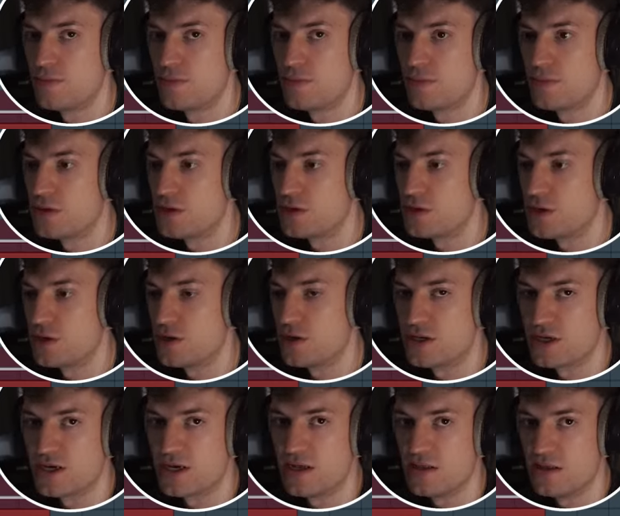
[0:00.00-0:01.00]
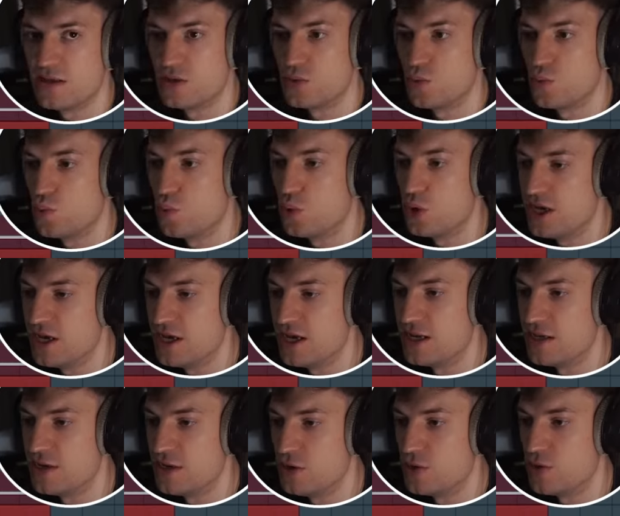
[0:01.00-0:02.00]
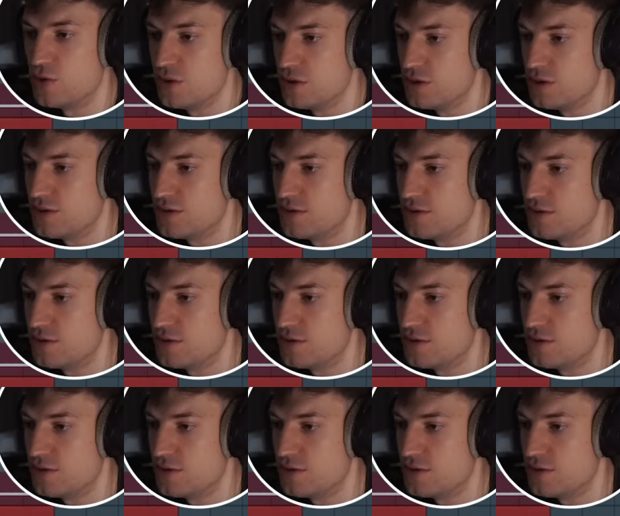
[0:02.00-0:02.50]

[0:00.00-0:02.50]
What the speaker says: you start to get this weird noise.